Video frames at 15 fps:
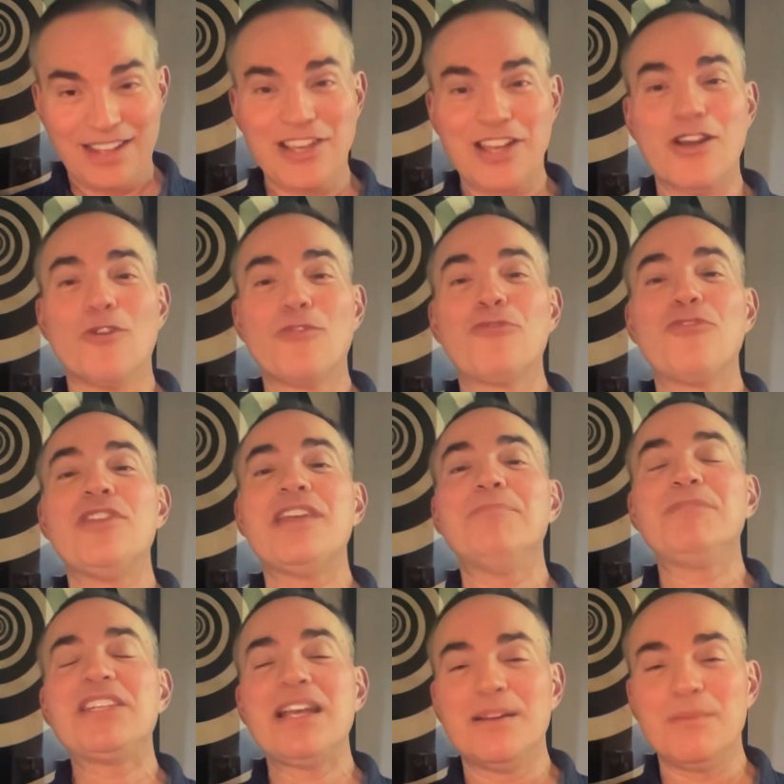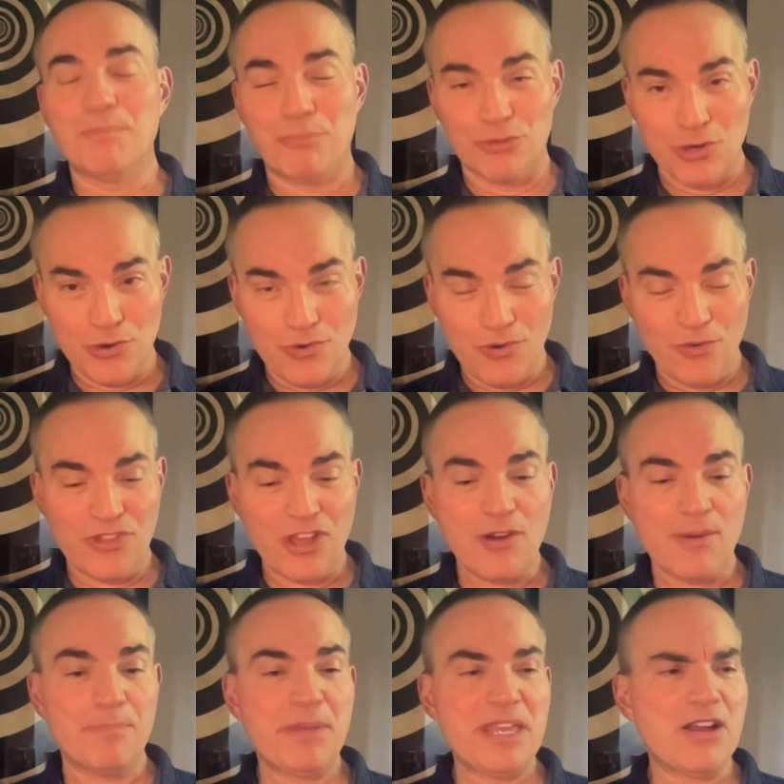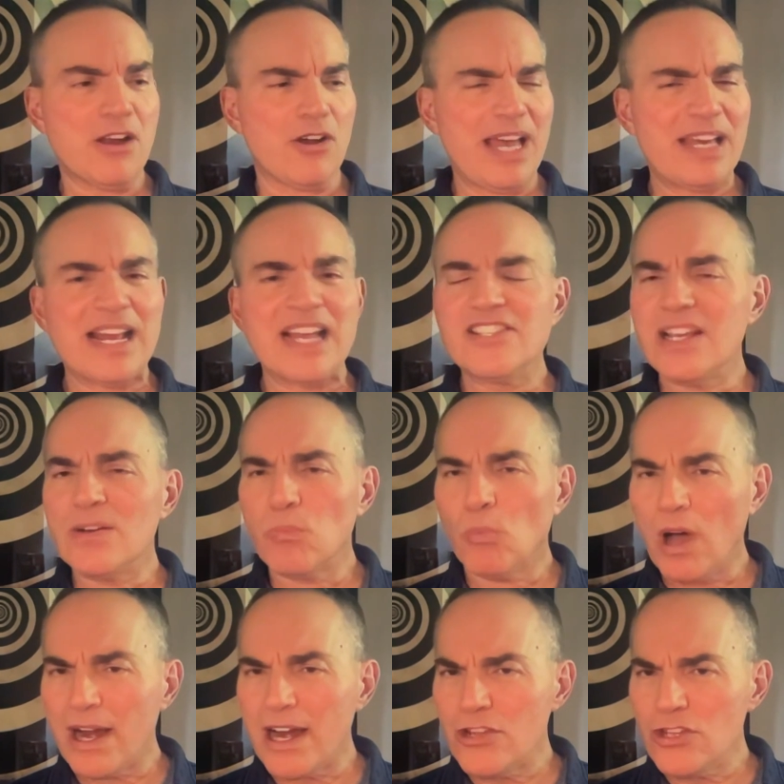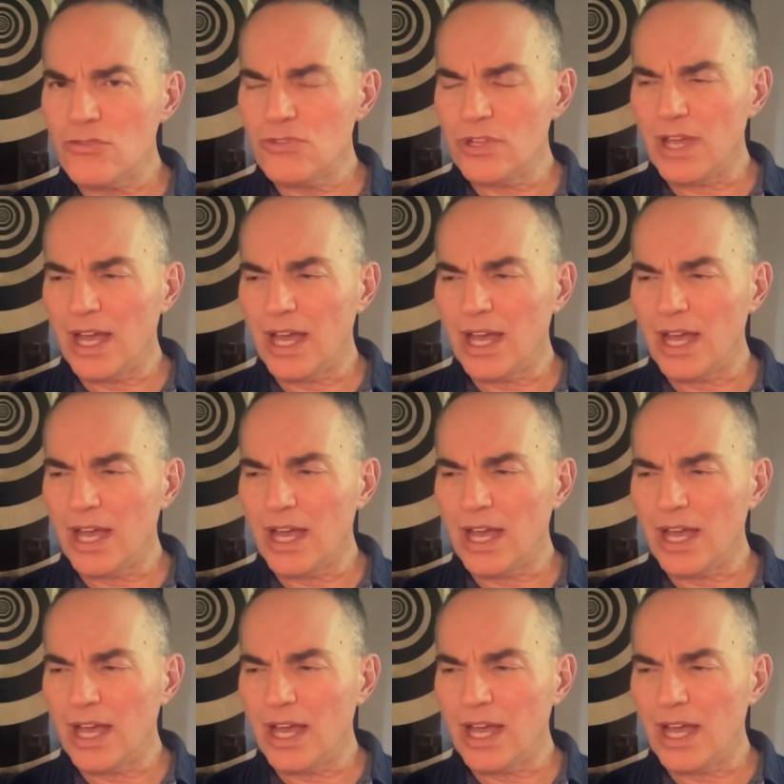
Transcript: for them to brew their beer. And I said, why are you,